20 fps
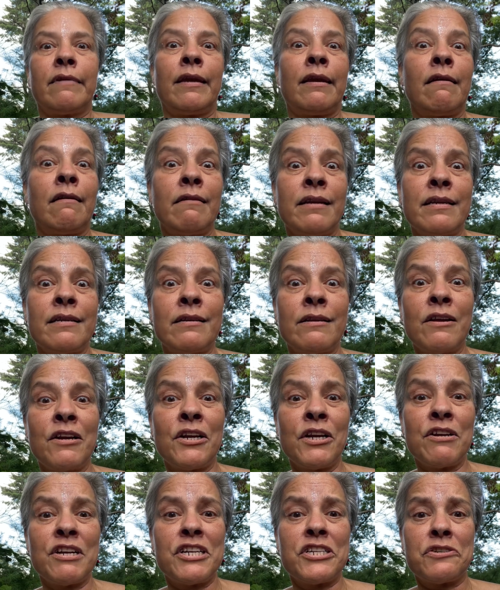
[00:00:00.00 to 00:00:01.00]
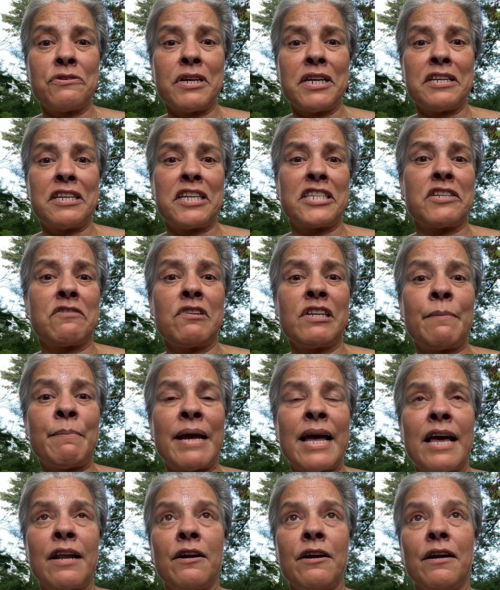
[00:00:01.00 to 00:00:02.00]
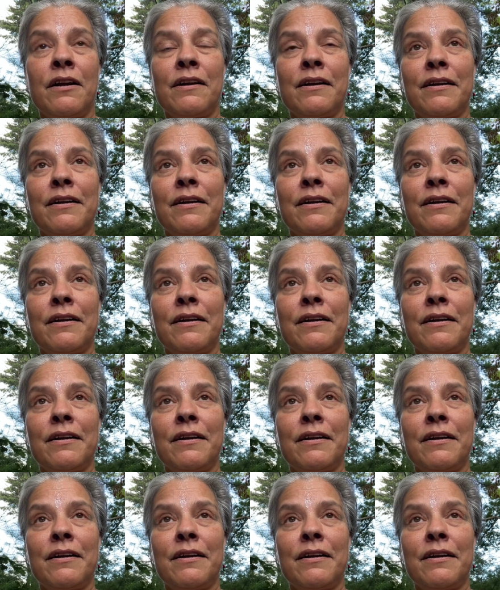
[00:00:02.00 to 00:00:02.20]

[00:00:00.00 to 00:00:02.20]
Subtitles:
don't need to know your history. It doesn't really matter.